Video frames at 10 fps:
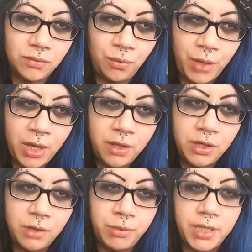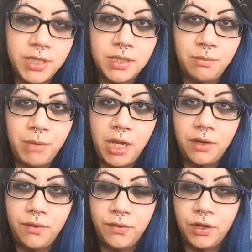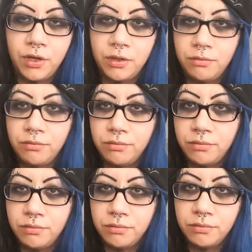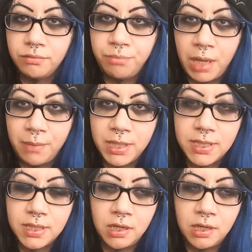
We all know breasts are made for babies.